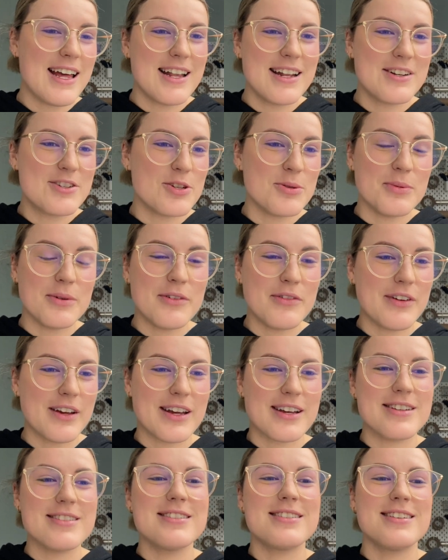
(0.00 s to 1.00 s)
double
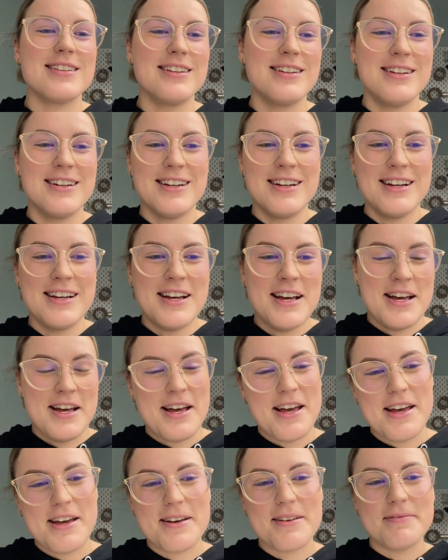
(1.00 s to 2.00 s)
figures.
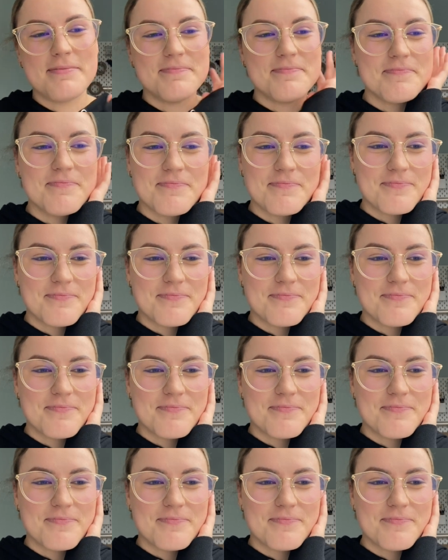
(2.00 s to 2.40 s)
So